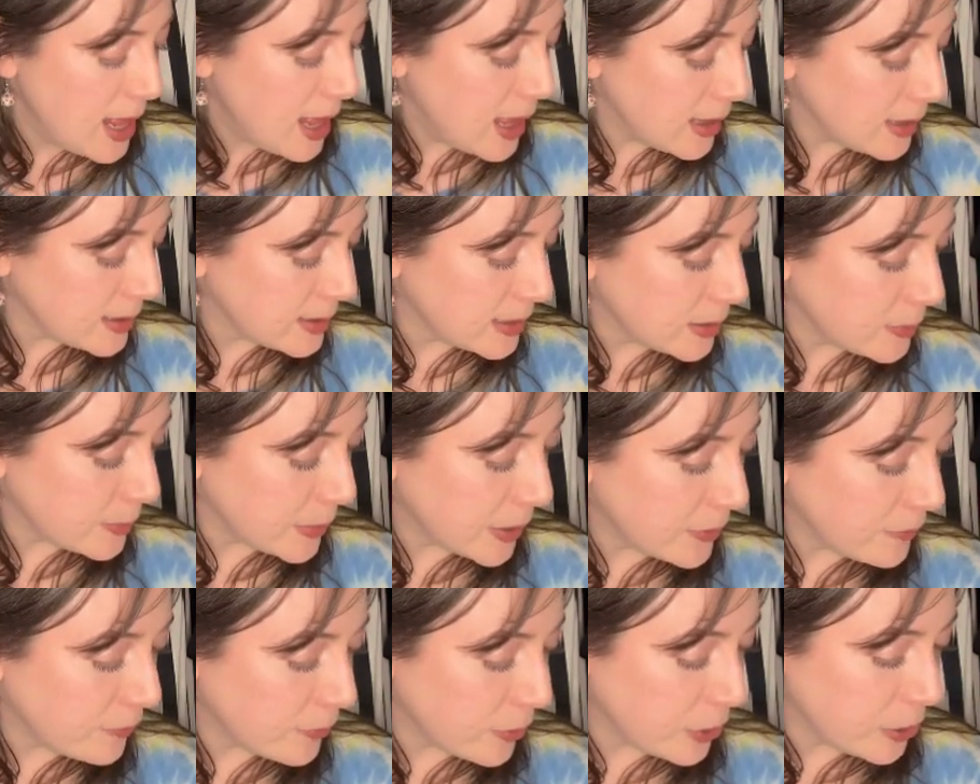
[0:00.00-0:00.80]
a little
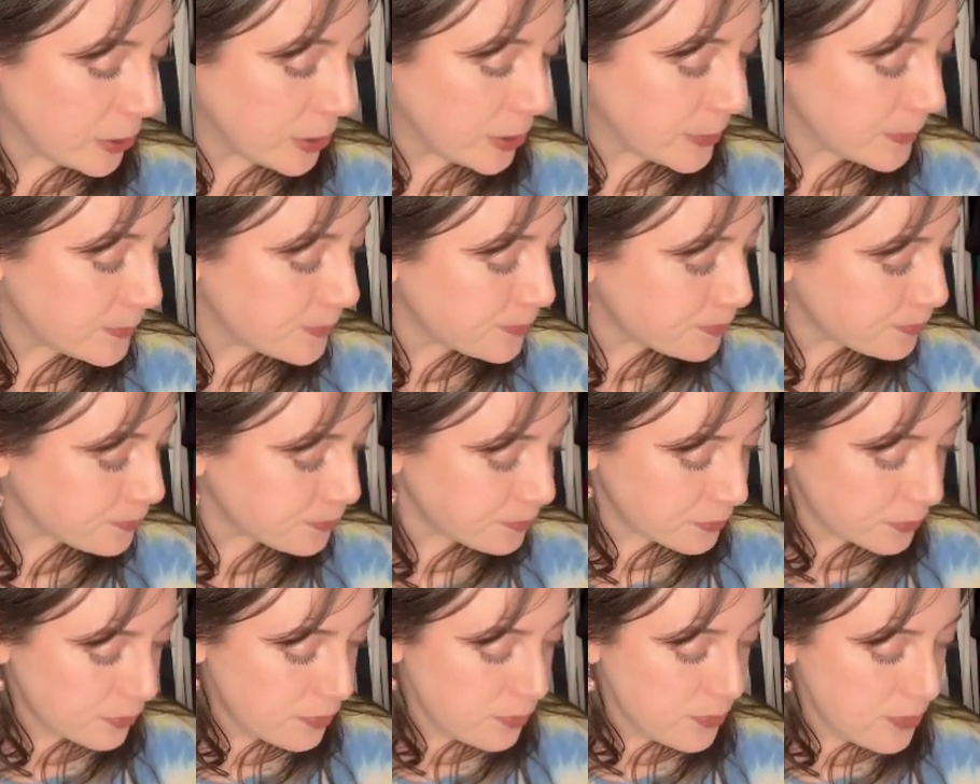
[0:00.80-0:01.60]
bit further.
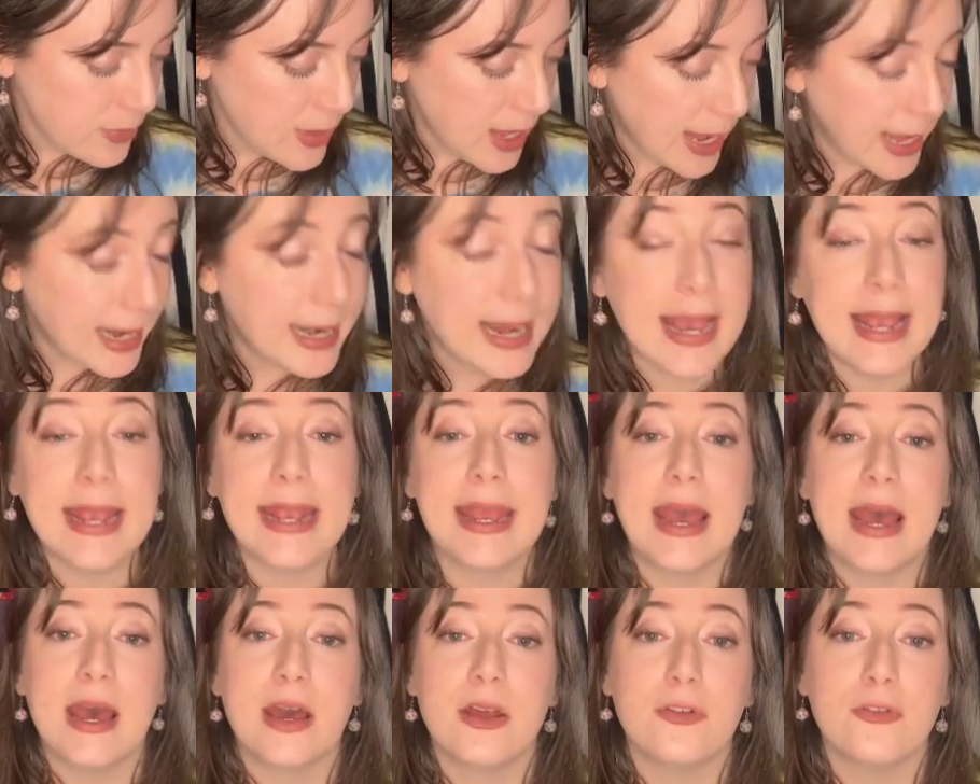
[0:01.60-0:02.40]
And I
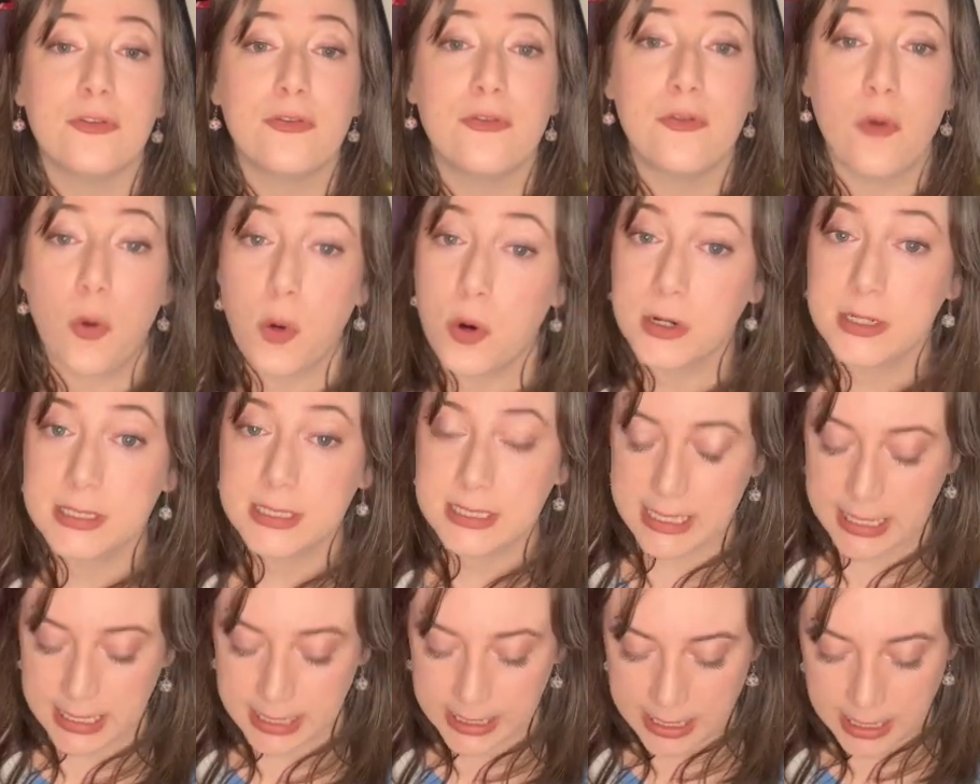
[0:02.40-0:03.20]
had 4
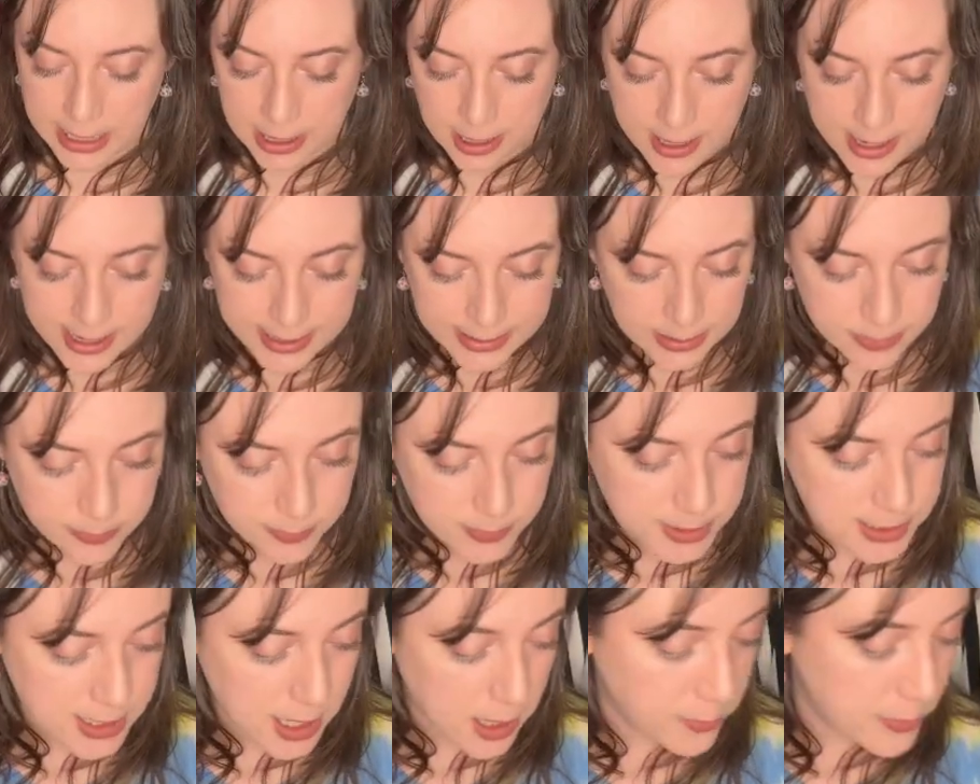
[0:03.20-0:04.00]
skincare
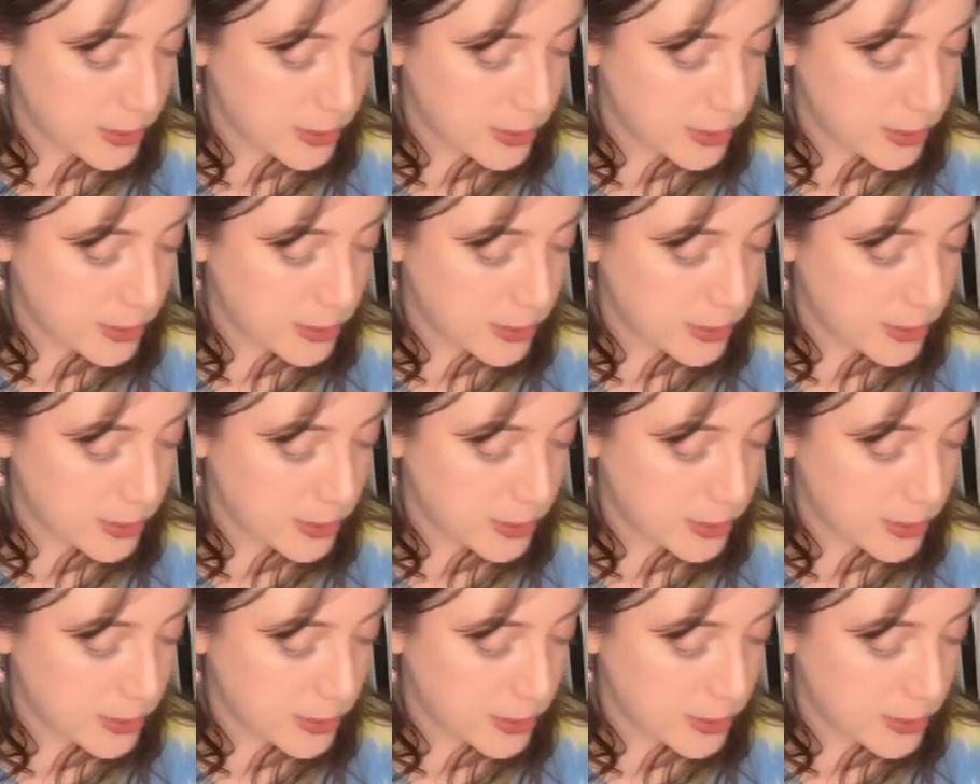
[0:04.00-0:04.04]
items come